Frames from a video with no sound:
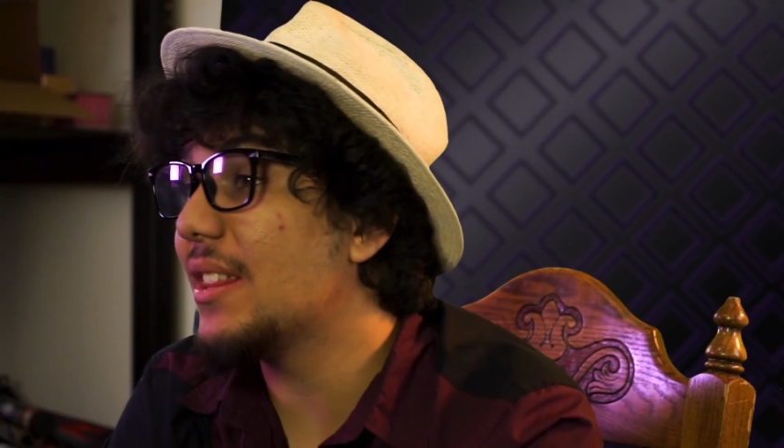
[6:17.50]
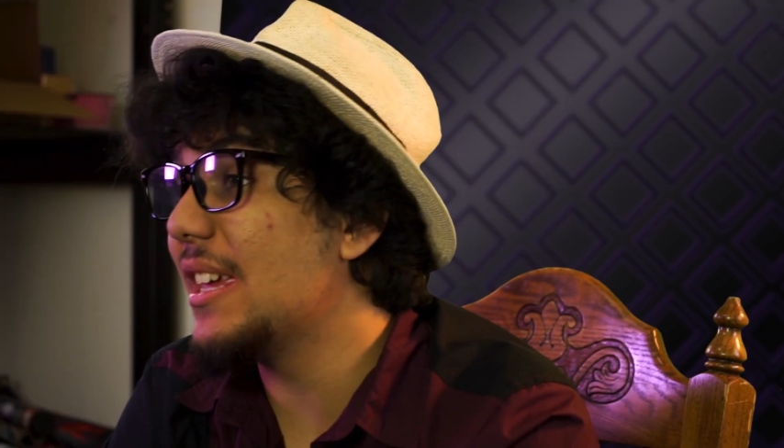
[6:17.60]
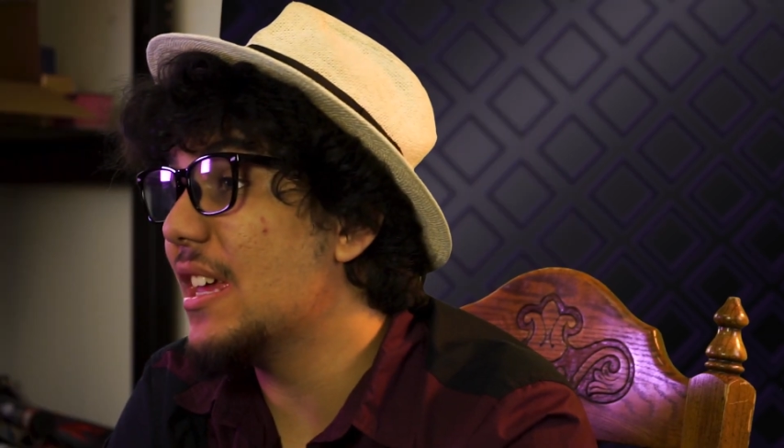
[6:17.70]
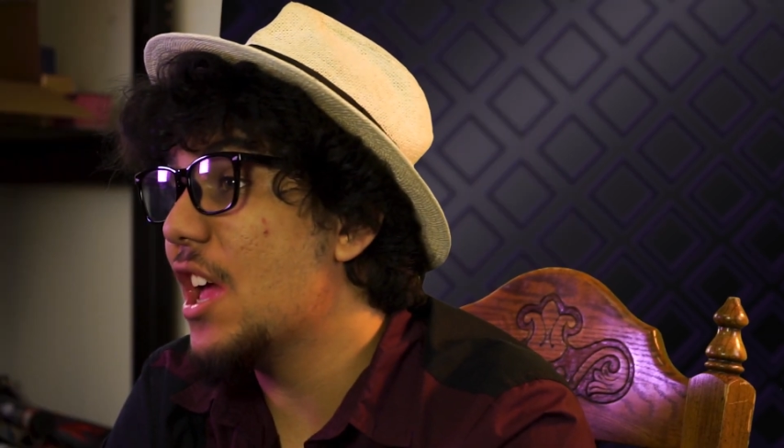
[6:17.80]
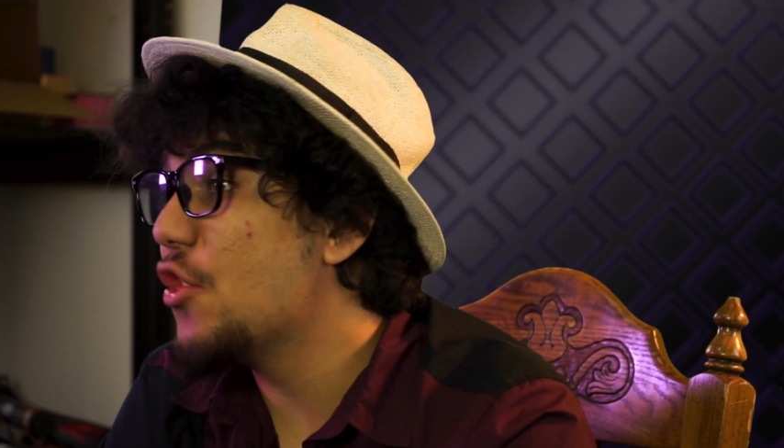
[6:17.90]

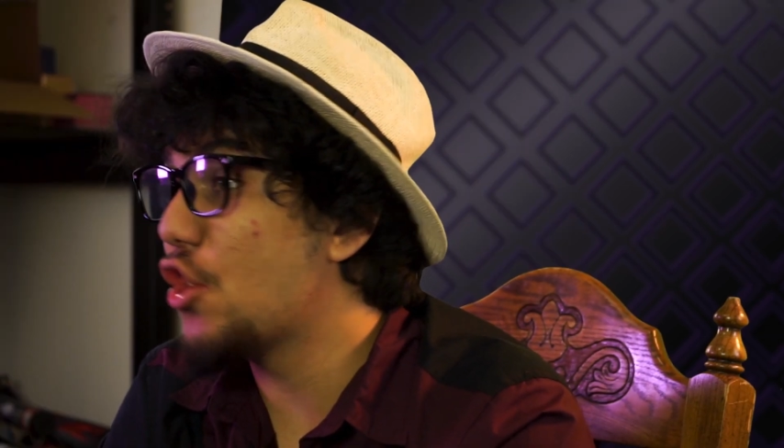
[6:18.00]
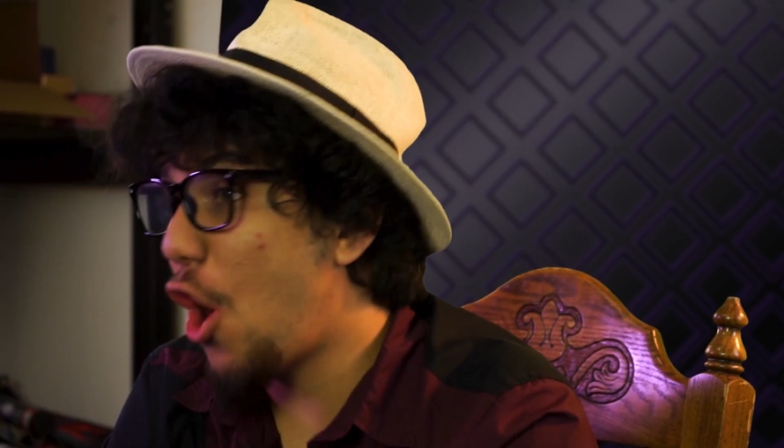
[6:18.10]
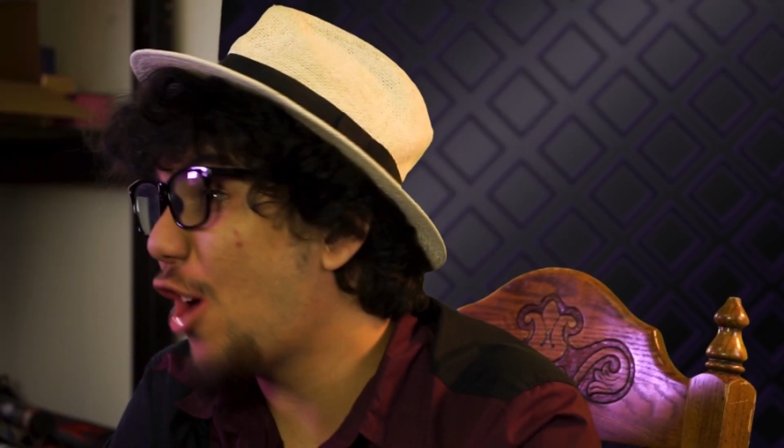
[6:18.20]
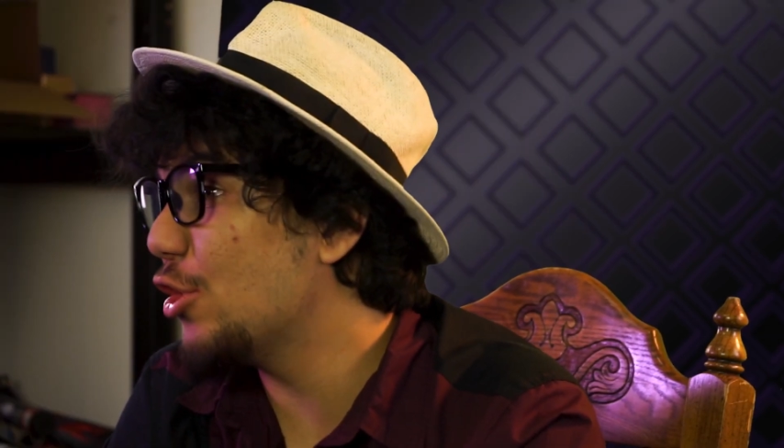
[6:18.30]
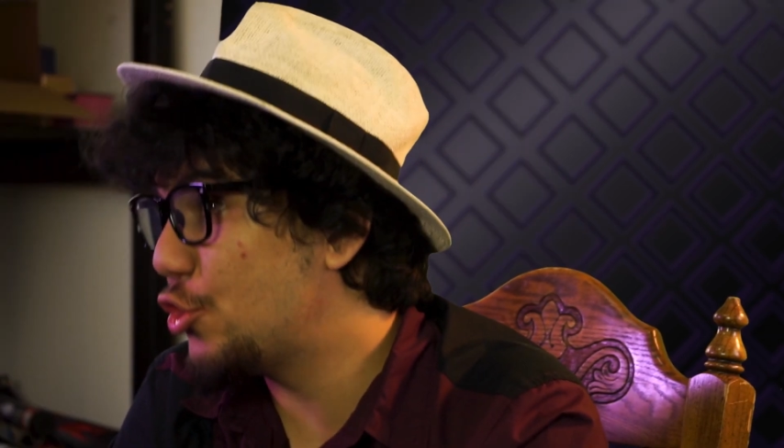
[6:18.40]
frankly,
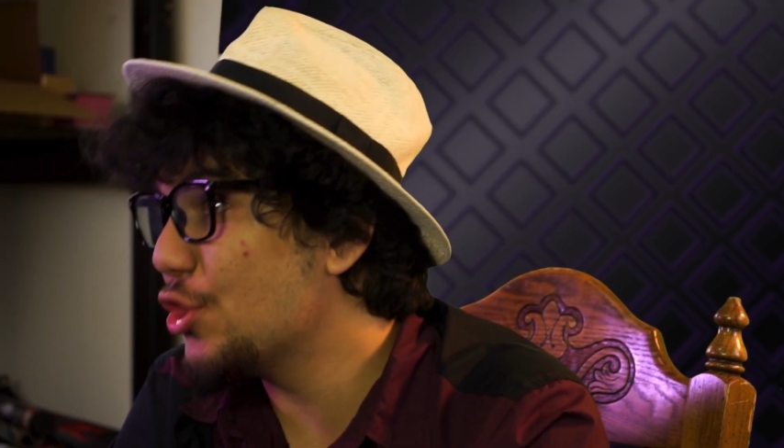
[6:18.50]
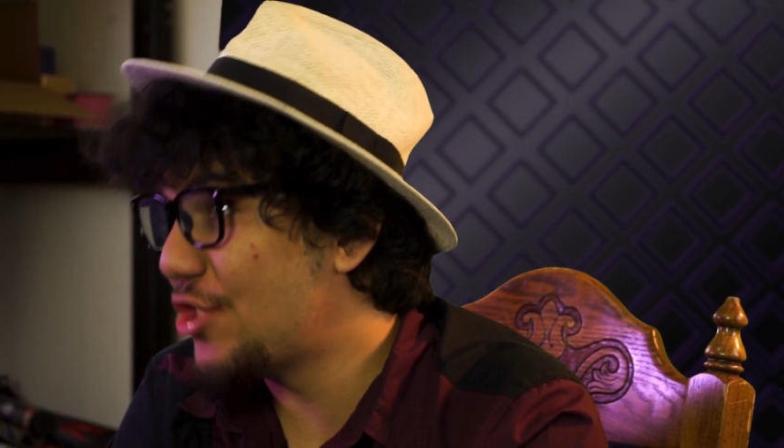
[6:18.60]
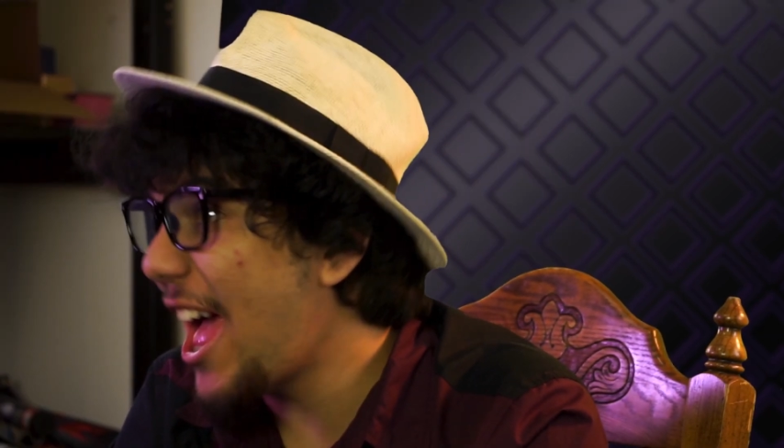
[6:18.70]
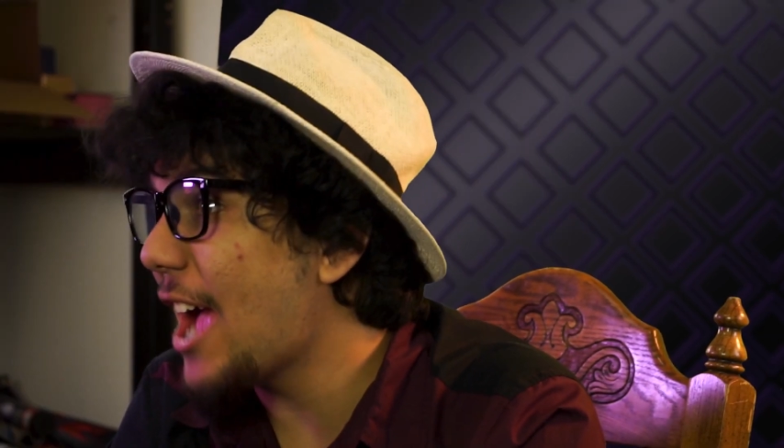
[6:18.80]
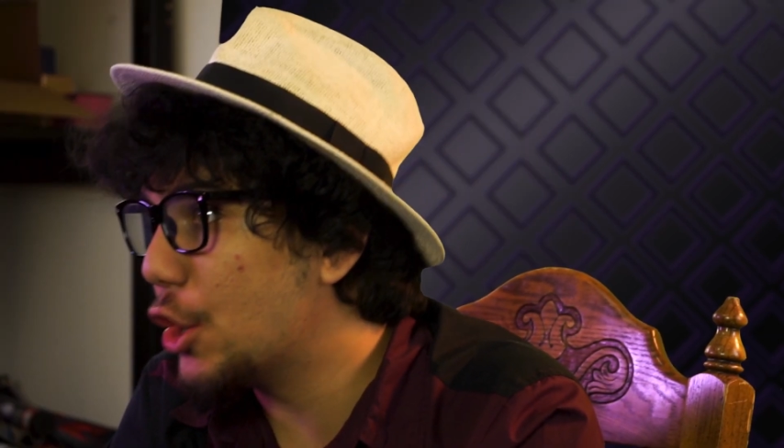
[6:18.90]
the card's
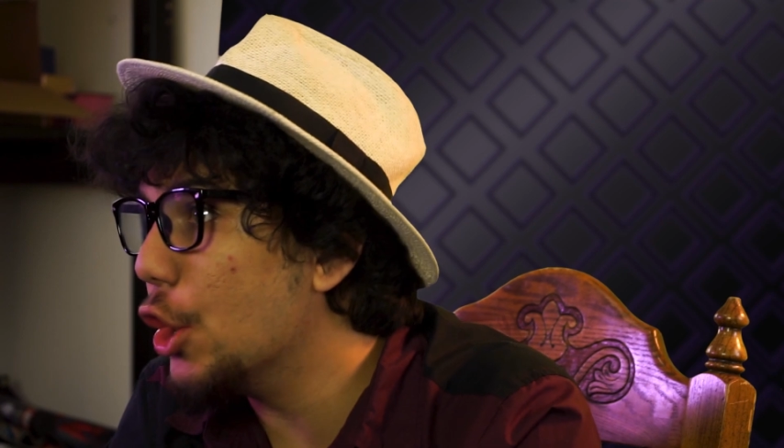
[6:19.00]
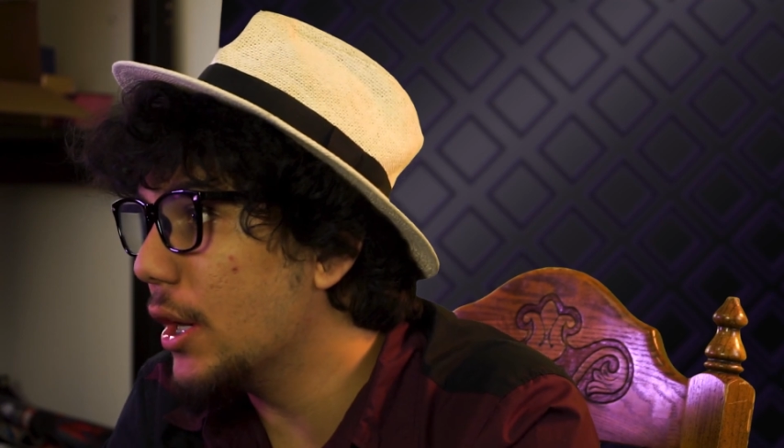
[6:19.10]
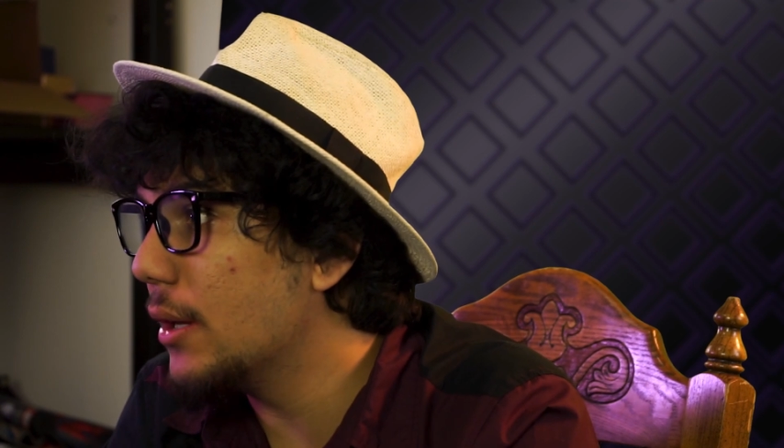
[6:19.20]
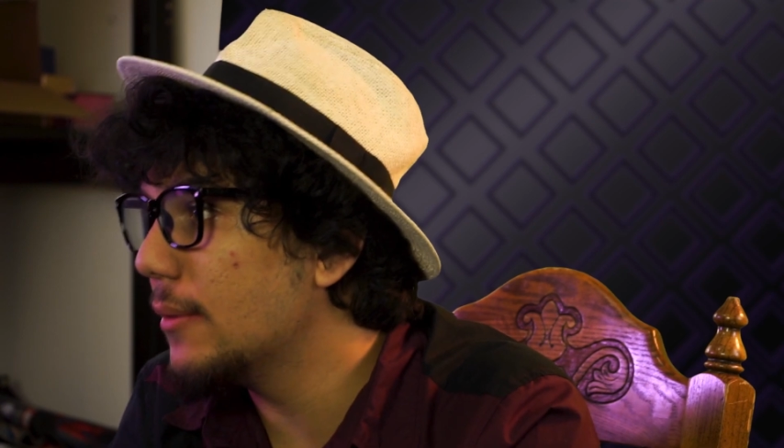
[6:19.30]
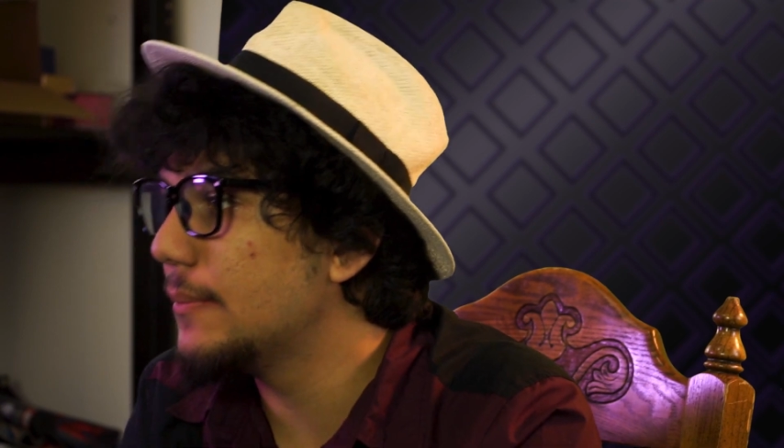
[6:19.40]
just that
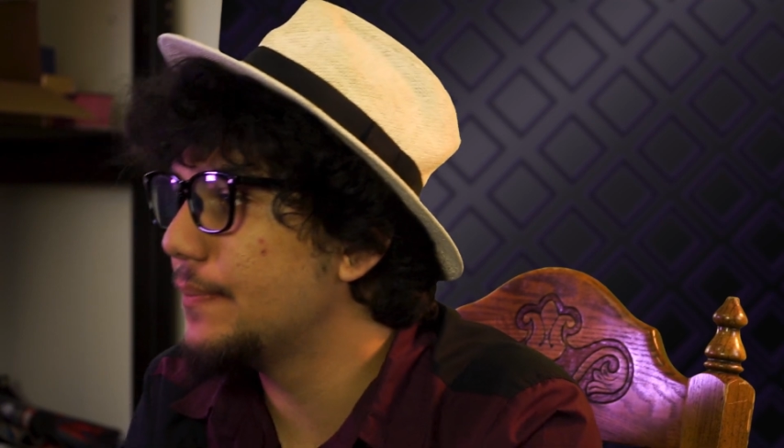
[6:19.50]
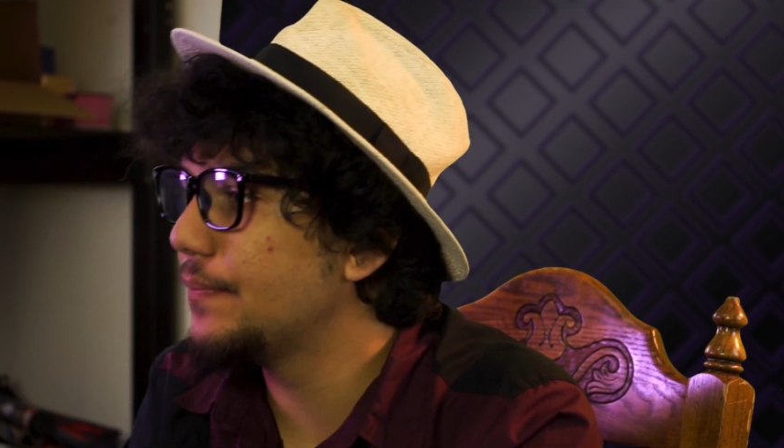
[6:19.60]
good.